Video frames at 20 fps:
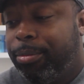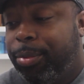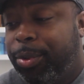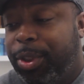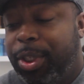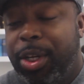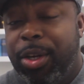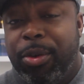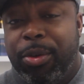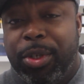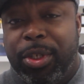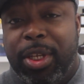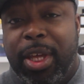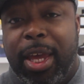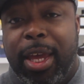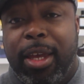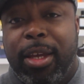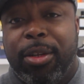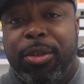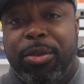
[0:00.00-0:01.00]
seared
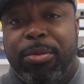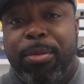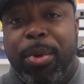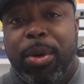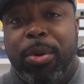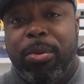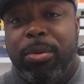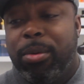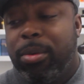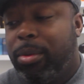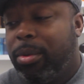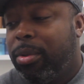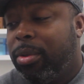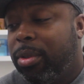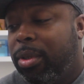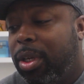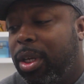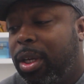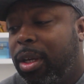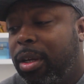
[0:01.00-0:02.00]
steak and smoke
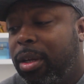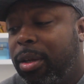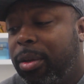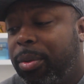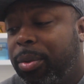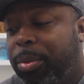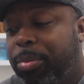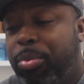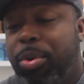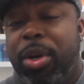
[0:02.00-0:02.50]
was